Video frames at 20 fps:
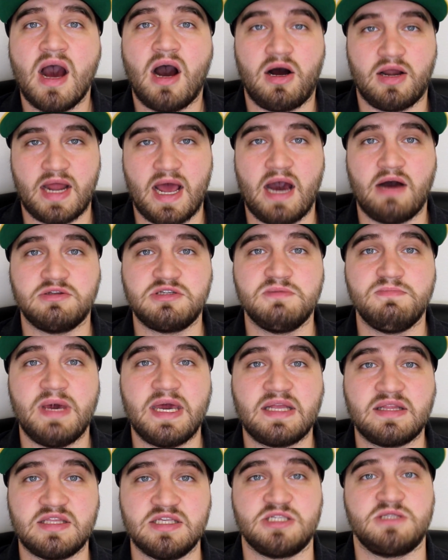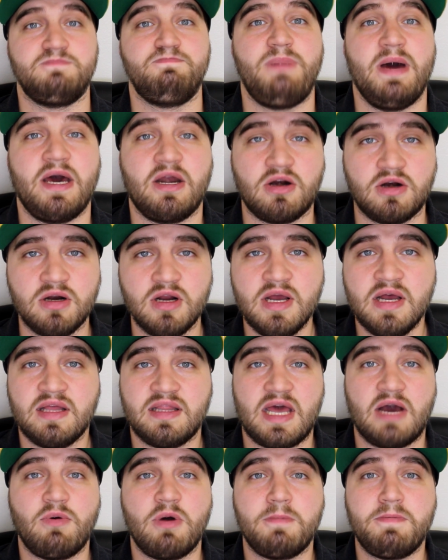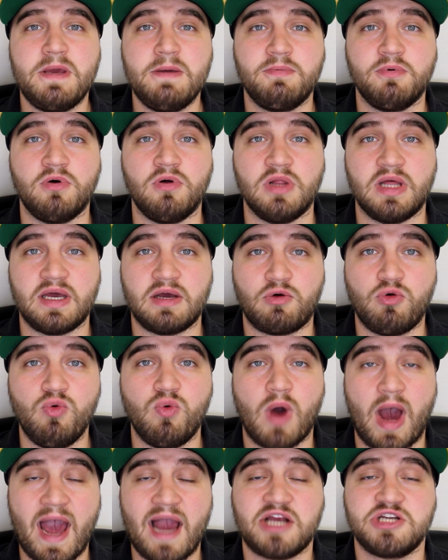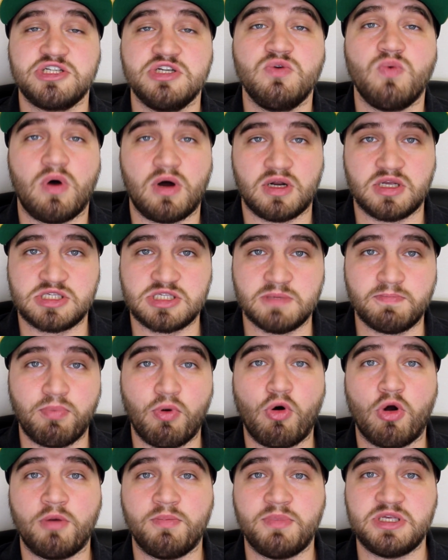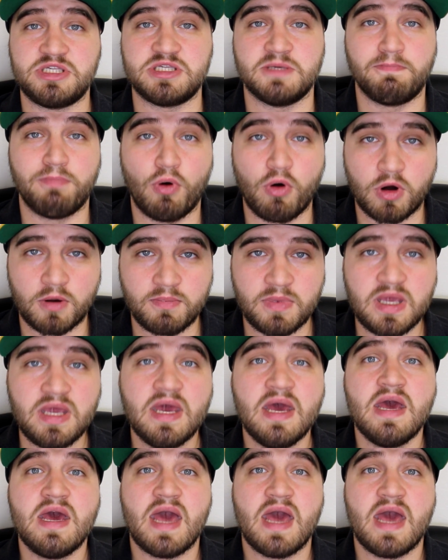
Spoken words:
on how to make this better. That way people who actually want to support me